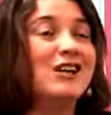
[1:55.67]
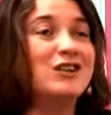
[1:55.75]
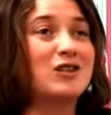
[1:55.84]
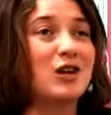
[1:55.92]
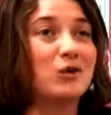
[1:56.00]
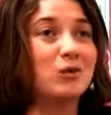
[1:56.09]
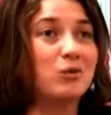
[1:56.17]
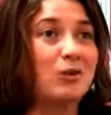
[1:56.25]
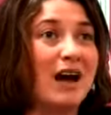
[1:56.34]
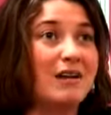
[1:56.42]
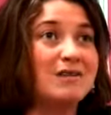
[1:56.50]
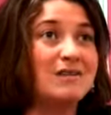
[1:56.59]
So
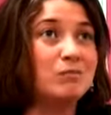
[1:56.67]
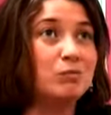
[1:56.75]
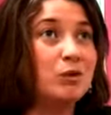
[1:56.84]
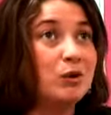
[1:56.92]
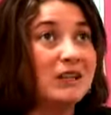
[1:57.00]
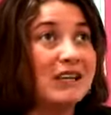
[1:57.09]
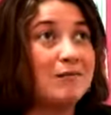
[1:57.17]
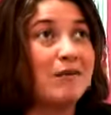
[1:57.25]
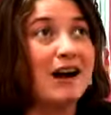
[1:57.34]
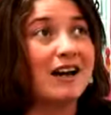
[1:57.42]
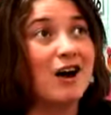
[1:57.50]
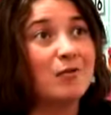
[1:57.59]
I pull in
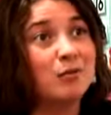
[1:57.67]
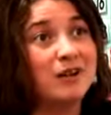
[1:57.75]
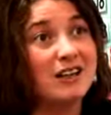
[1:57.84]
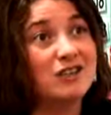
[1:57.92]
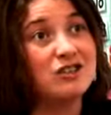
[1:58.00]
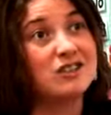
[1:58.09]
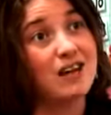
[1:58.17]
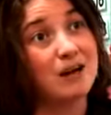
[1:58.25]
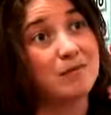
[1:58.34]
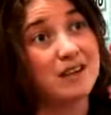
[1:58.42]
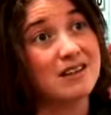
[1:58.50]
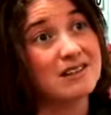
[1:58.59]
my comprehension
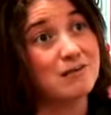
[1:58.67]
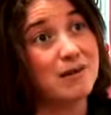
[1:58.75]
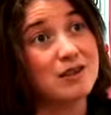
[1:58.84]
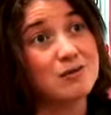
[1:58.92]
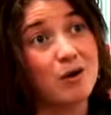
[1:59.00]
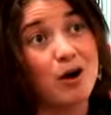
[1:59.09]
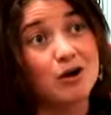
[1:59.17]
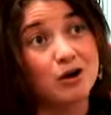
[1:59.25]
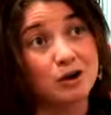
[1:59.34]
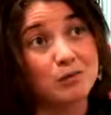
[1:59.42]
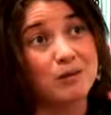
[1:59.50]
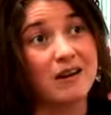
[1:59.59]
type things in my small group,